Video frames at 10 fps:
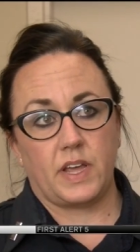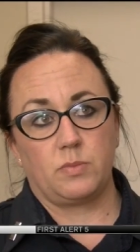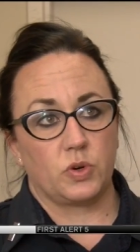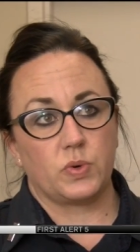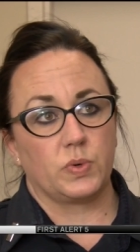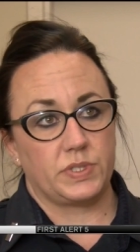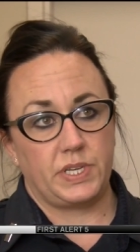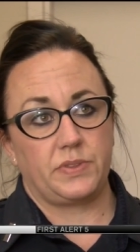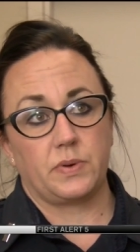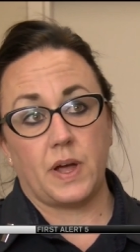of animal
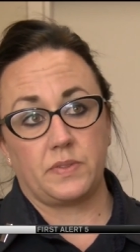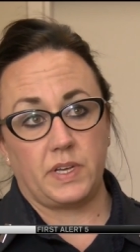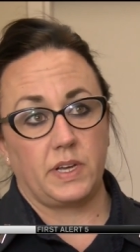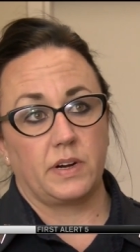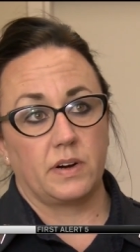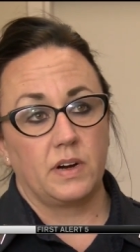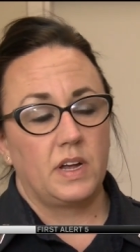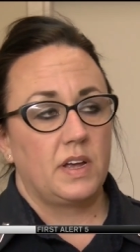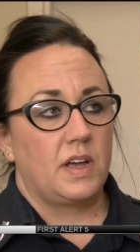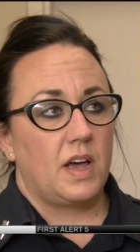cruelty throughout the year.
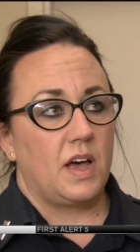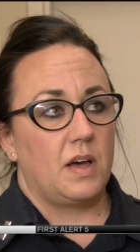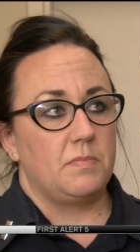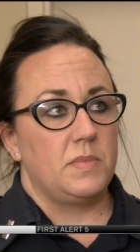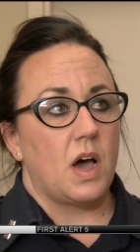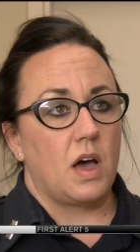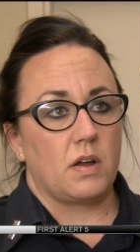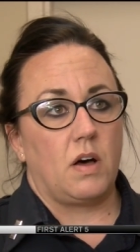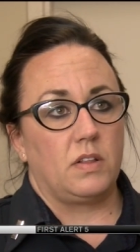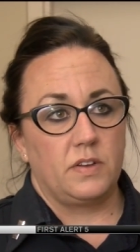Um,
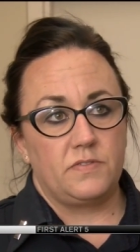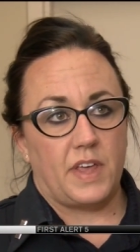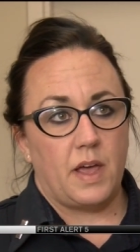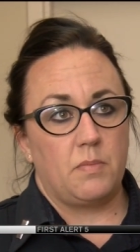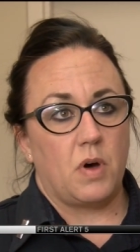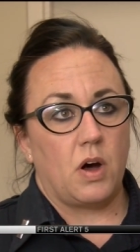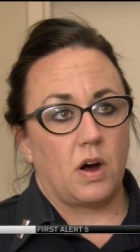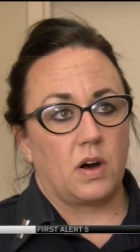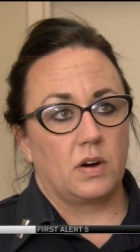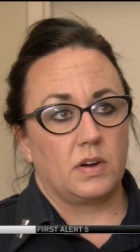not all of them
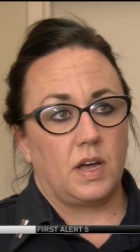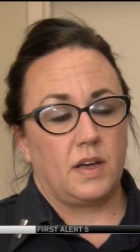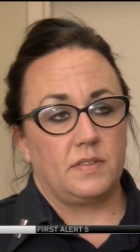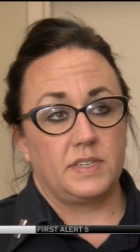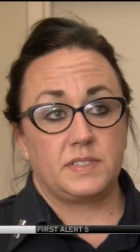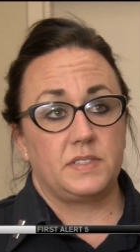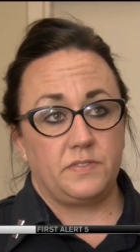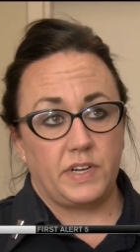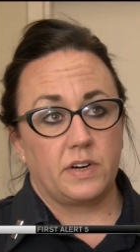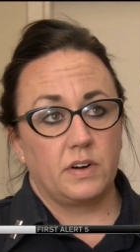are uh, this
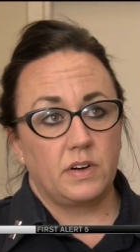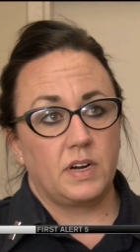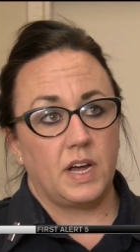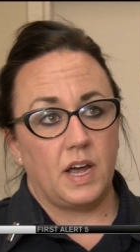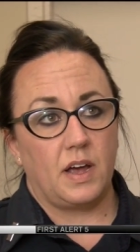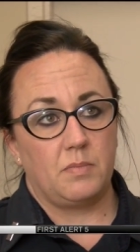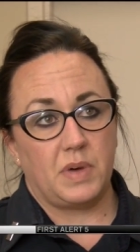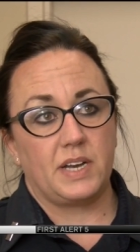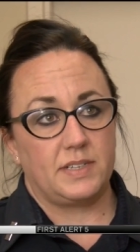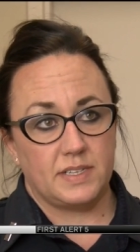severe, um,
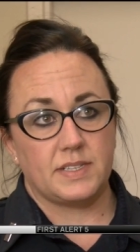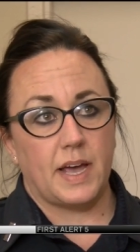but it does